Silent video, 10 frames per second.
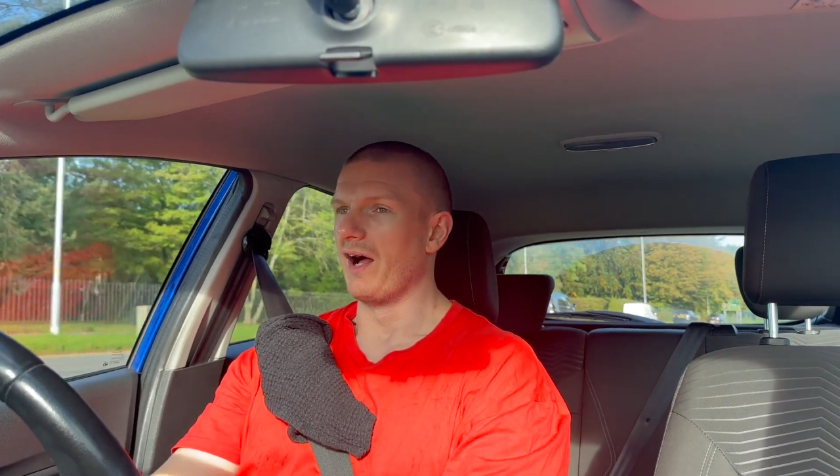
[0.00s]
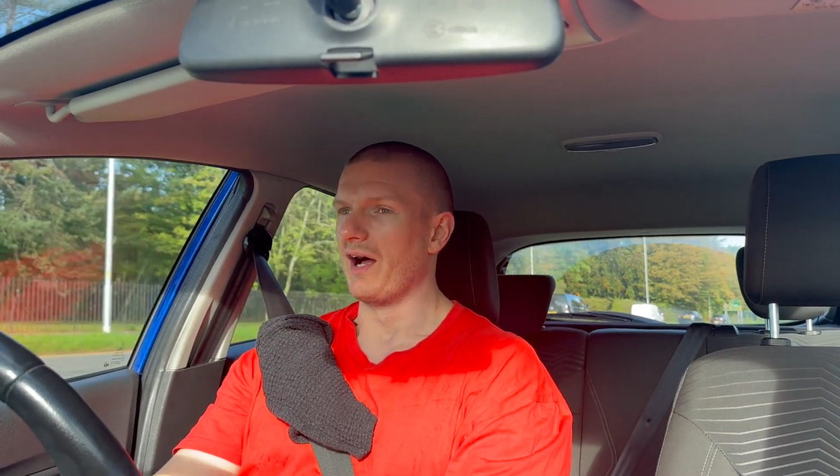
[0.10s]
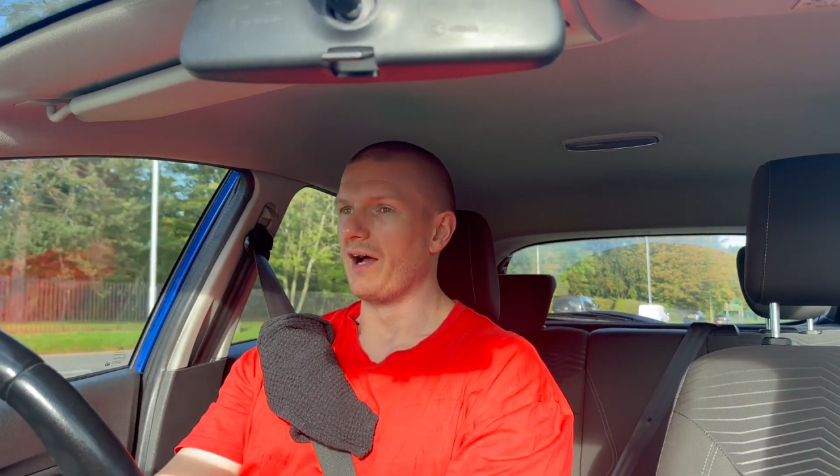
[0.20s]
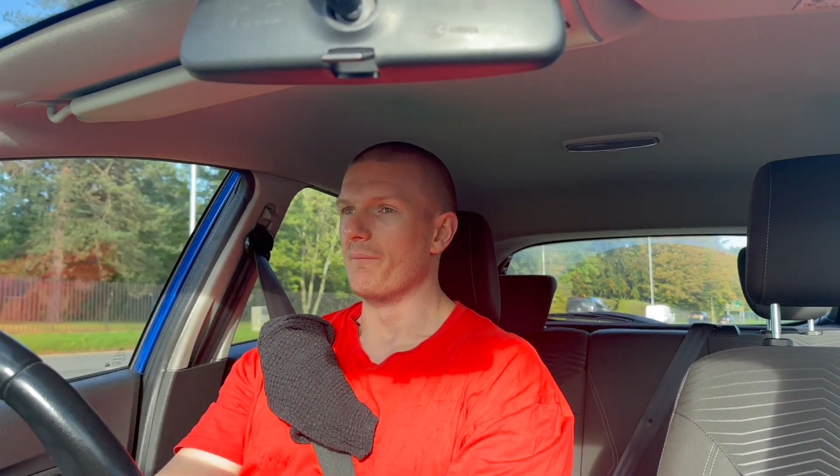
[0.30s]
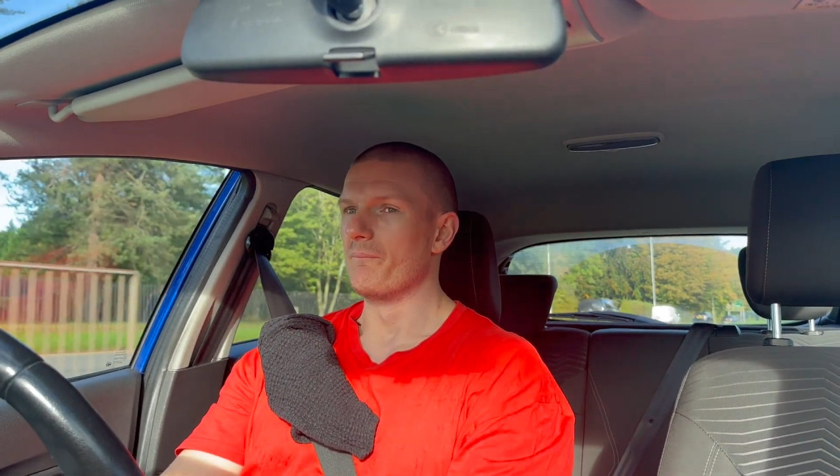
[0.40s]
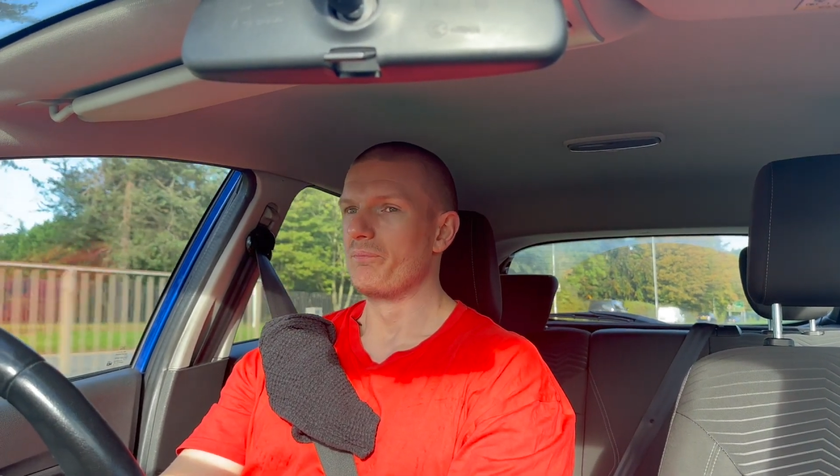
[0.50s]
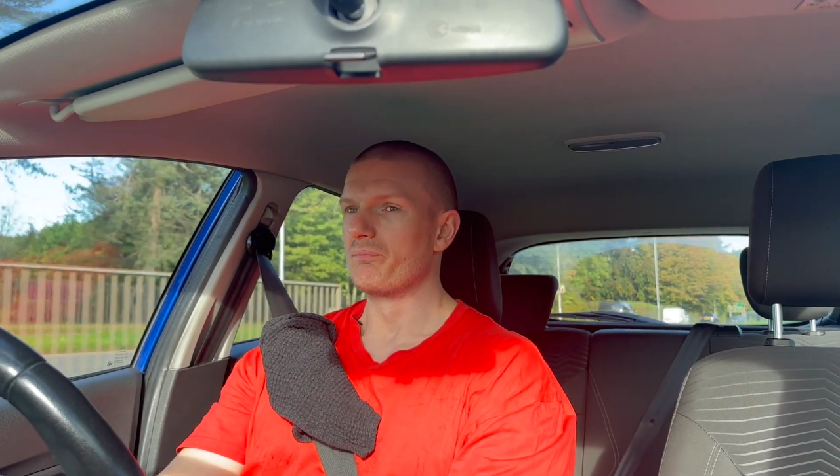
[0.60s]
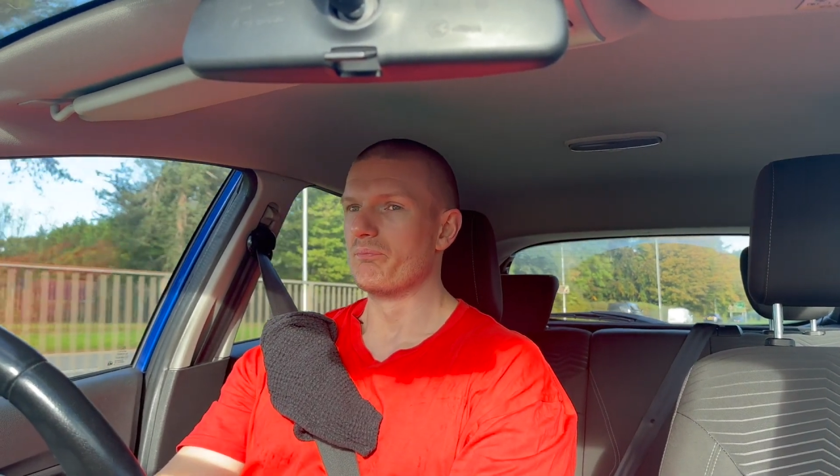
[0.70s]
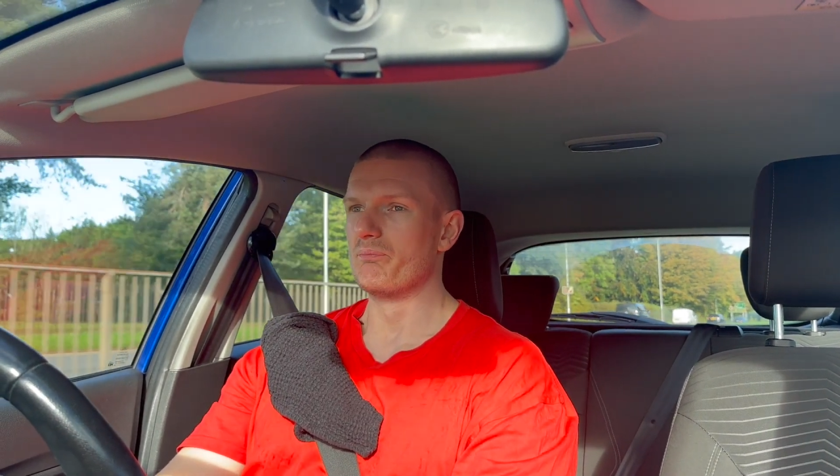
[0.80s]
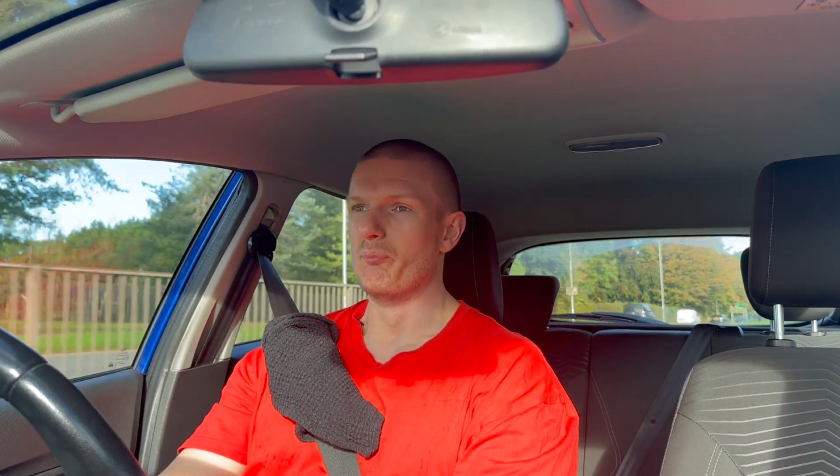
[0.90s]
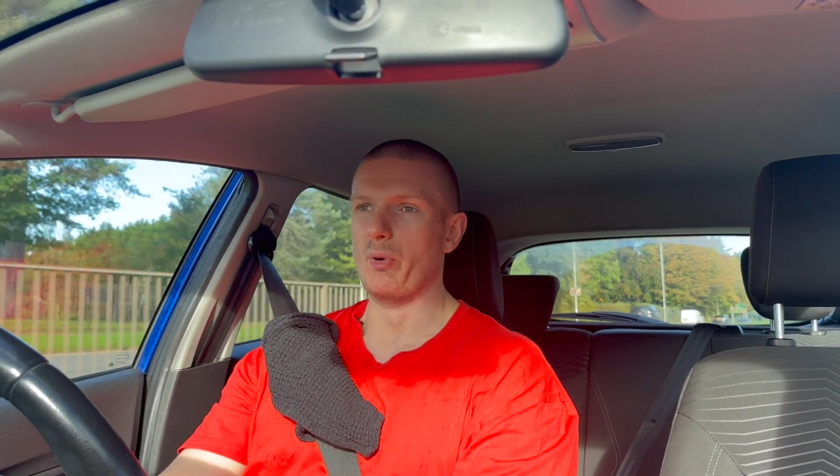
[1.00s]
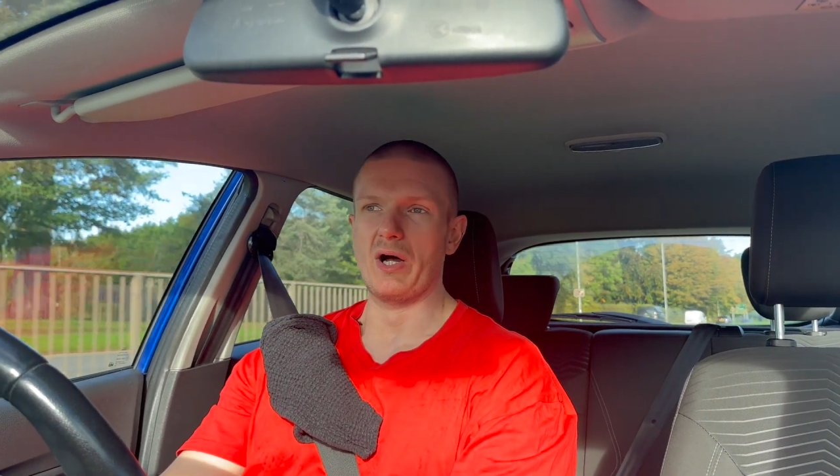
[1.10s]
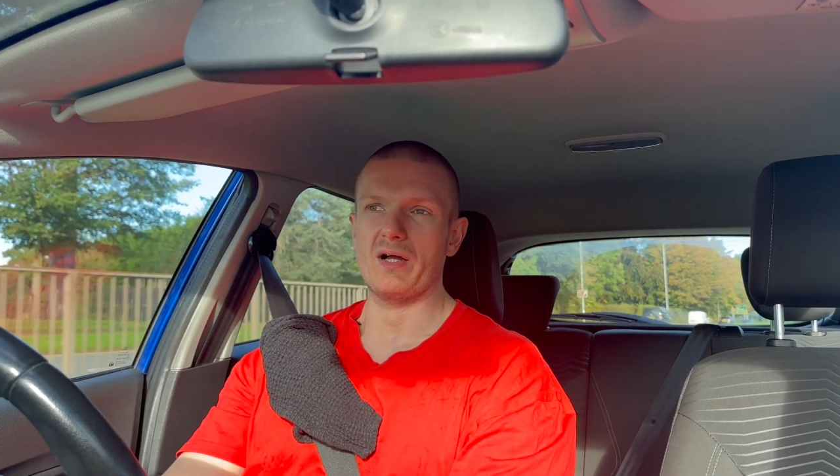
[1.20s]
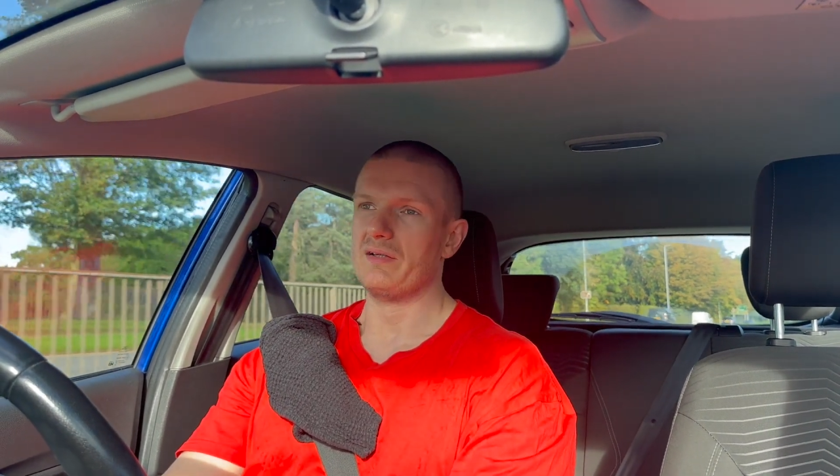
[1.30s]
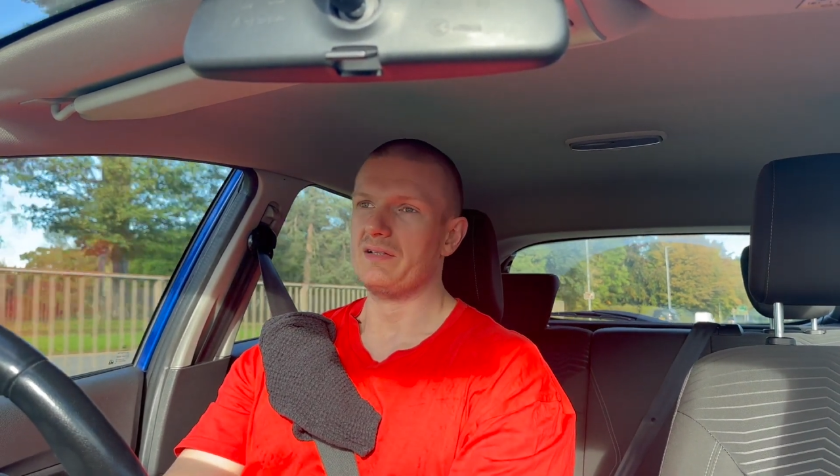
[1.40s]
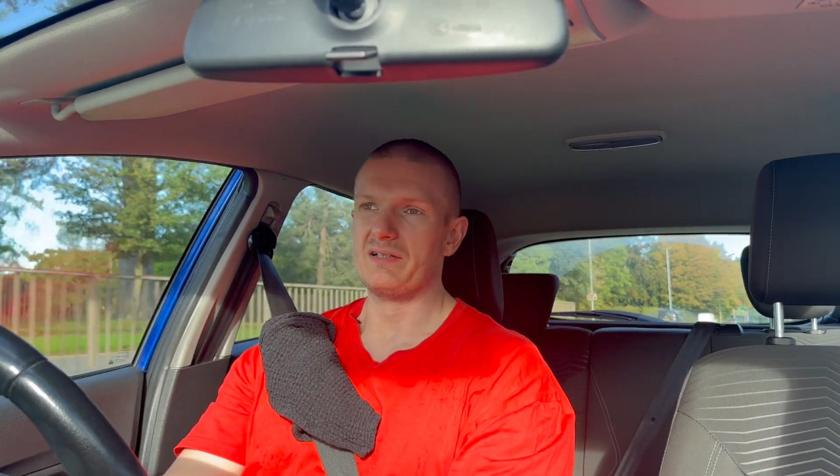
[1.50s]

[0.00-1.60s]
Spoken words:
but